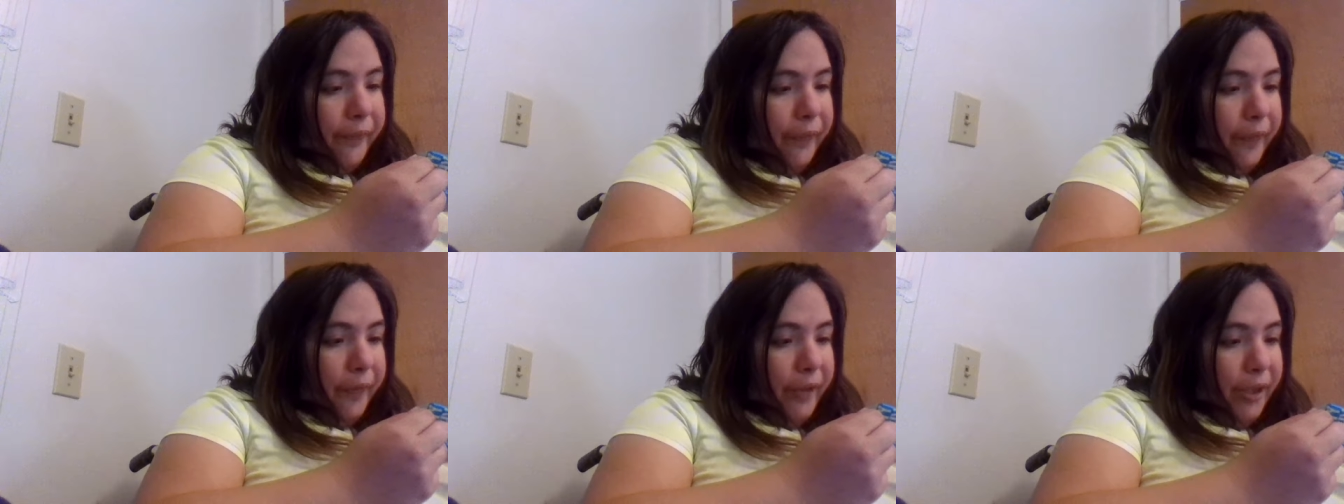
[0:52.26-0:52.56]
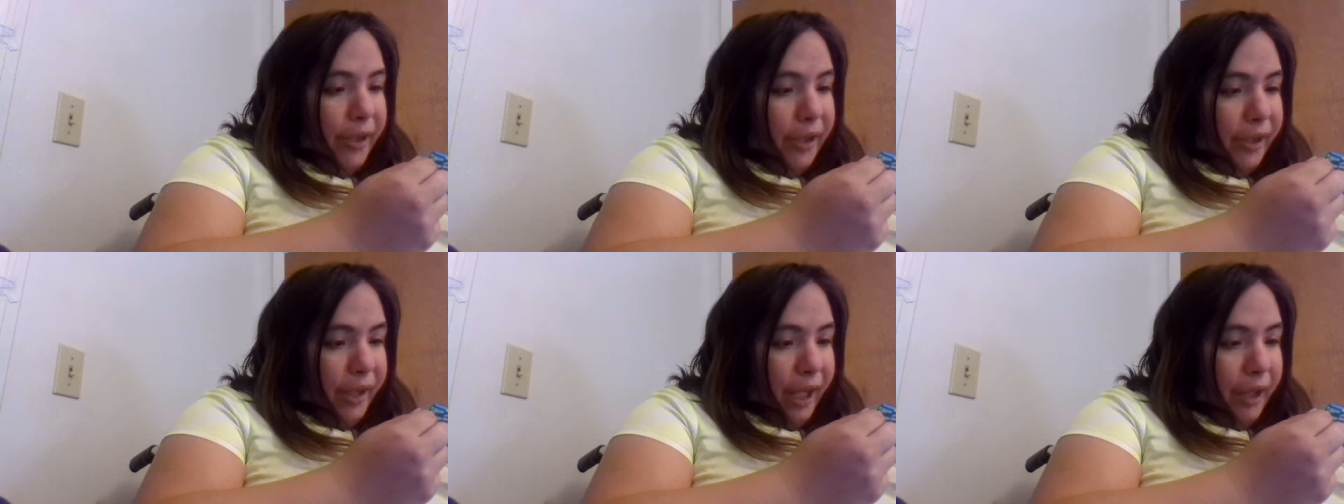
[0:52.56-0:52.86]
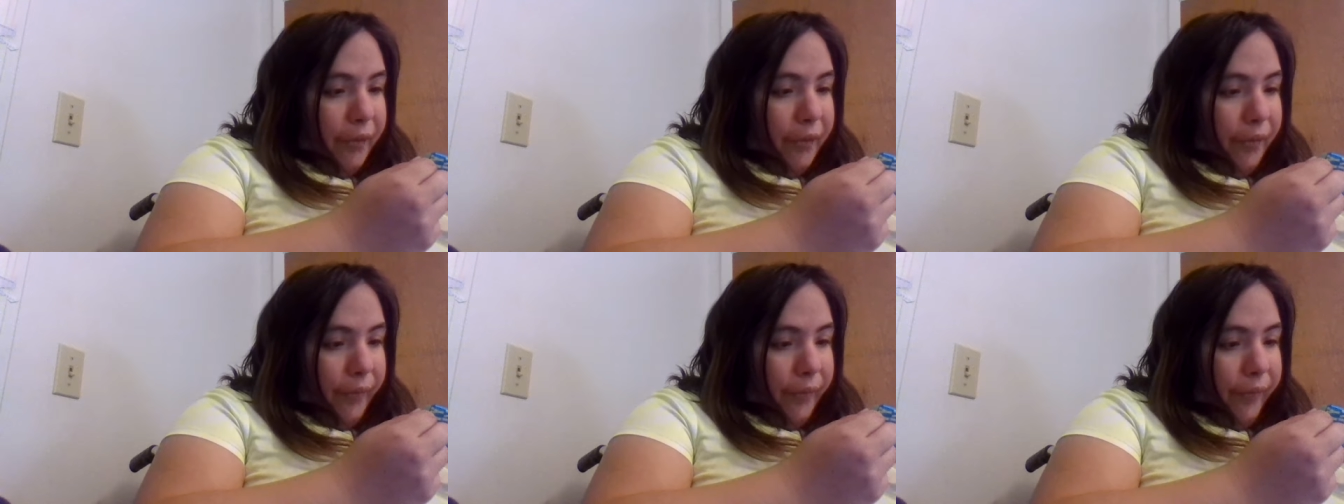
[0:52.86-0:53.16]
which is
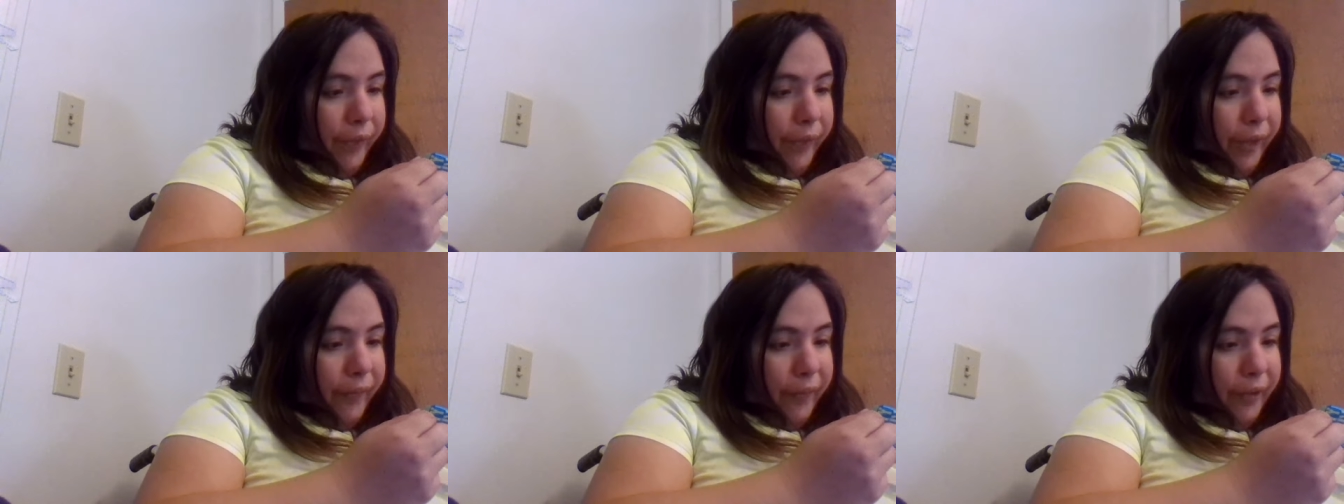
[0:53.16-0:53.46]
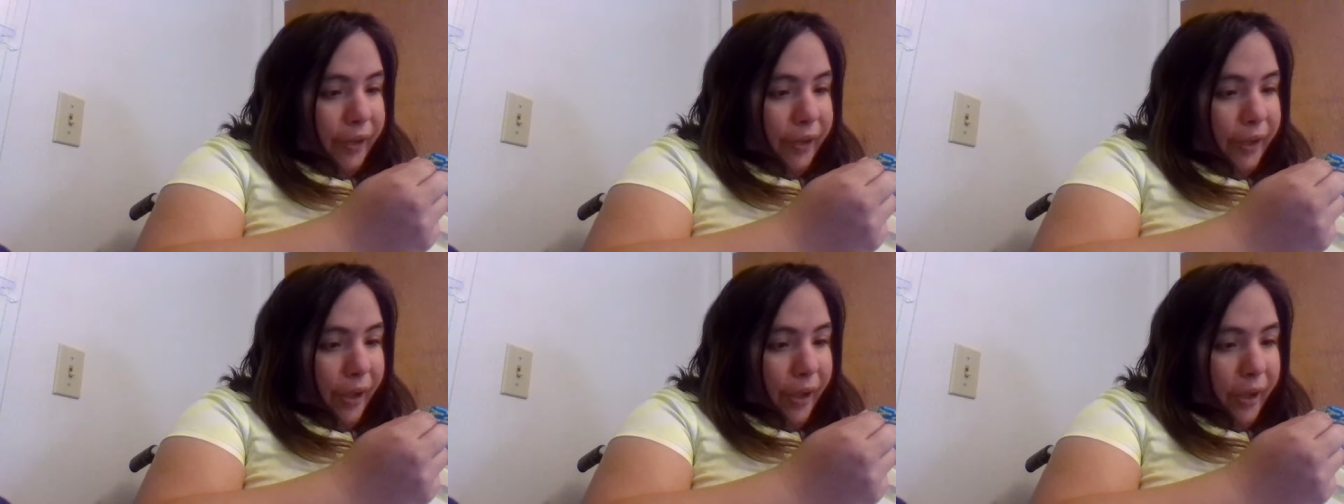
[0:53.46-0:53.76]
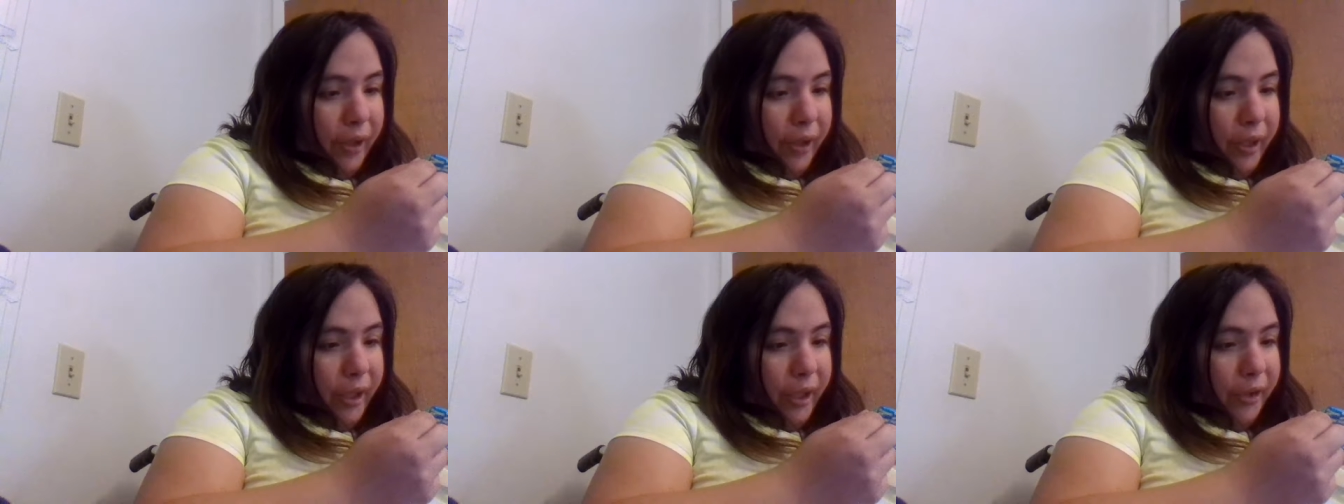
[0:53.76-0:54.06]
natural flavor,
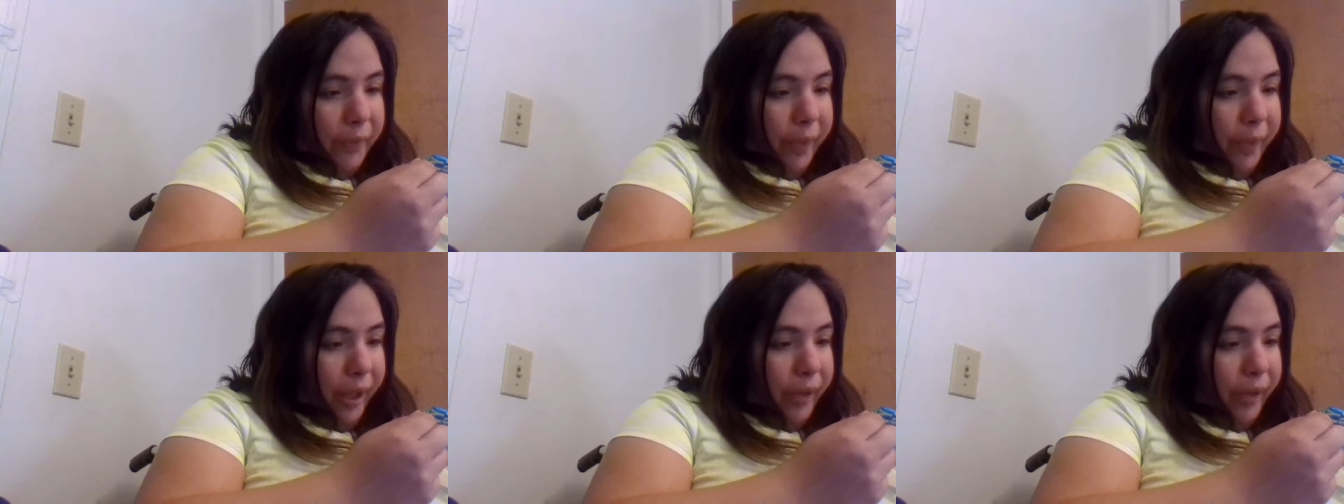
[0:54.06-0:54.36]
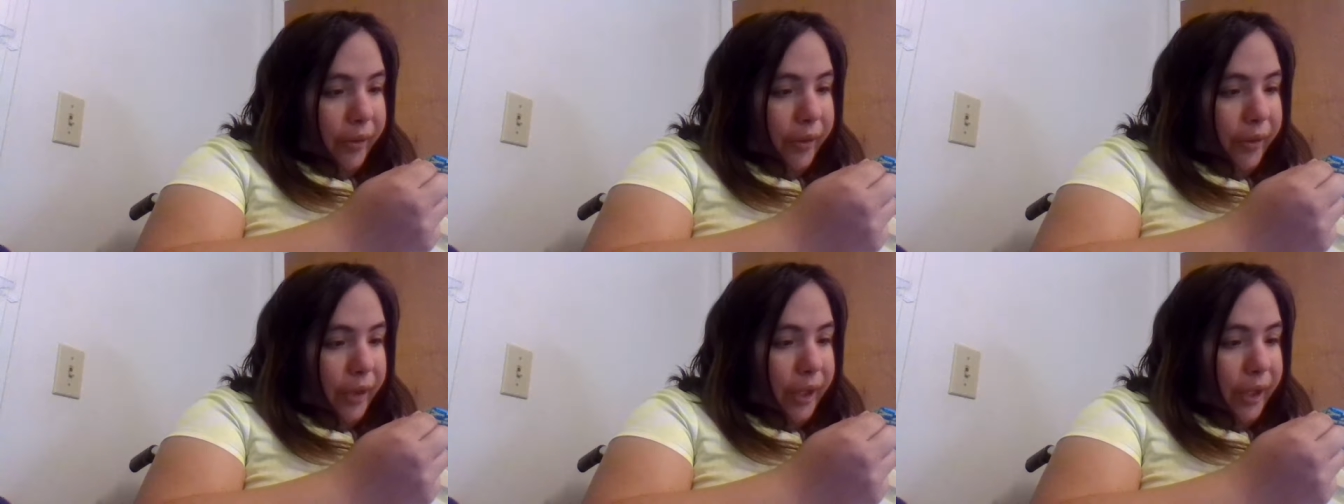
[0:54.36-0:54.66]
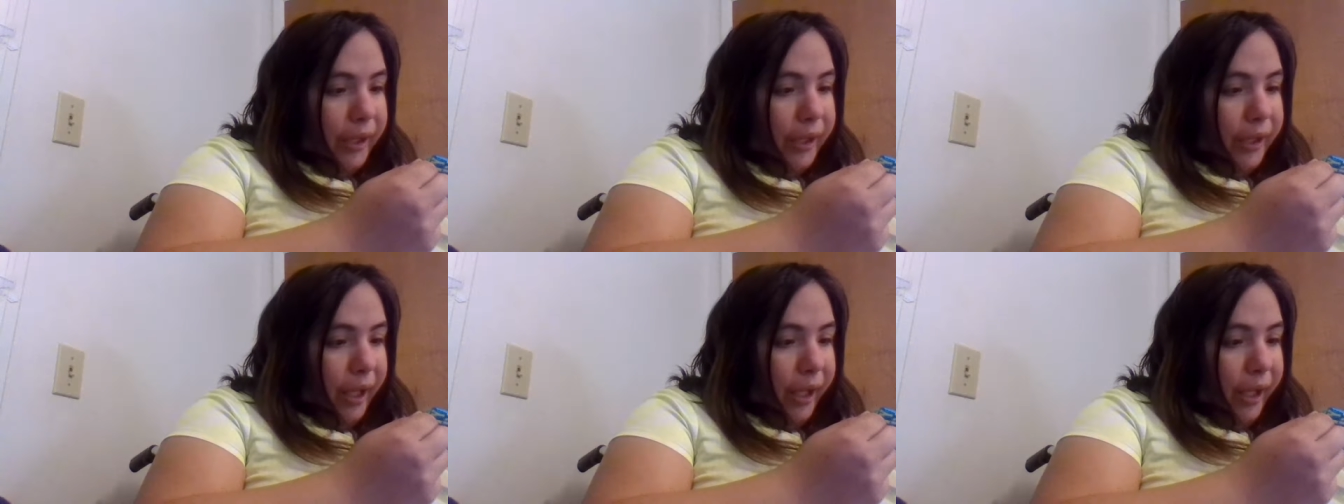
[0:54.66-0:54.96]
salt, onion powder,
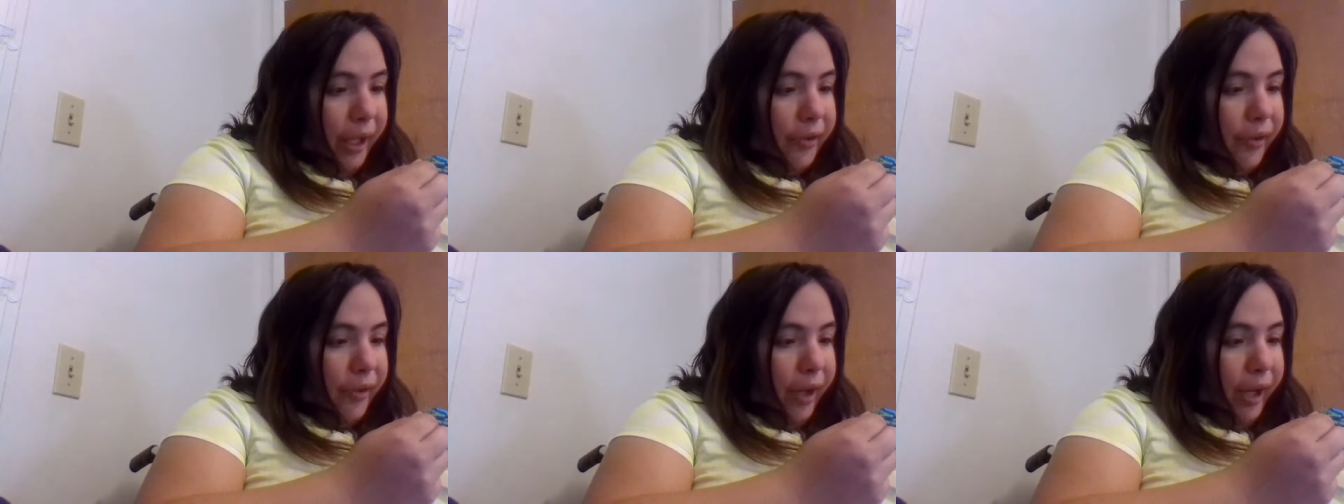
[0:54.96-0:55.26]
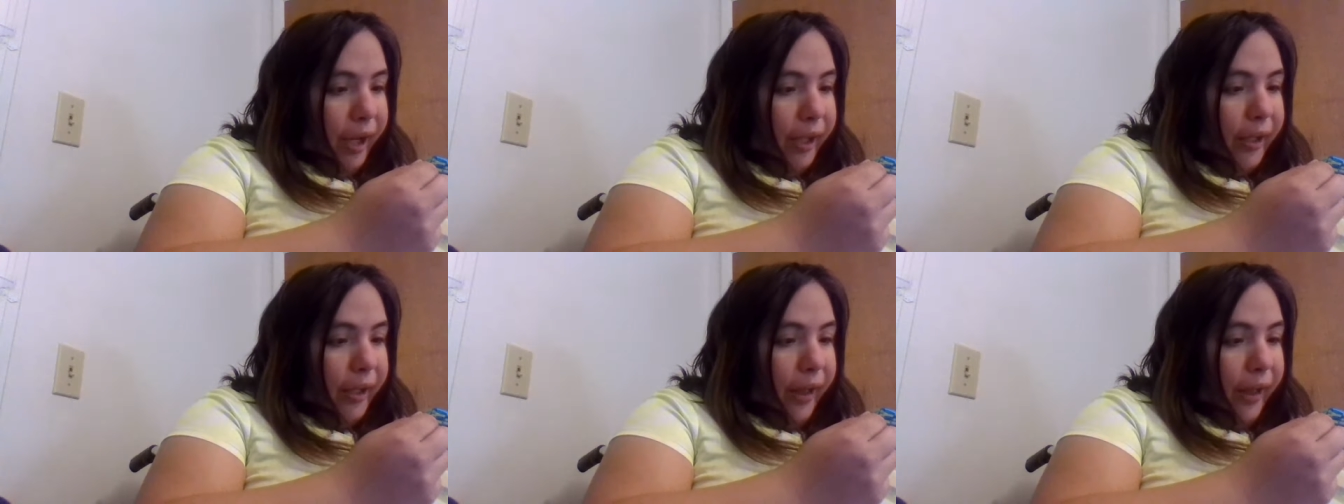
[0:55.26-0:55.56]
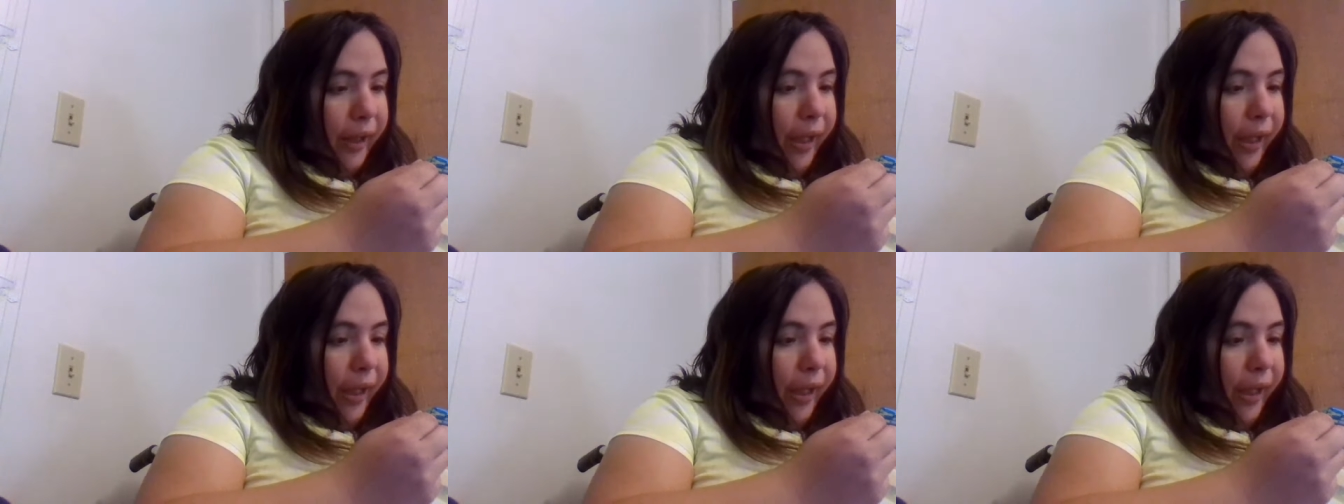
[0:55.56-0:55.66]
yeast extract,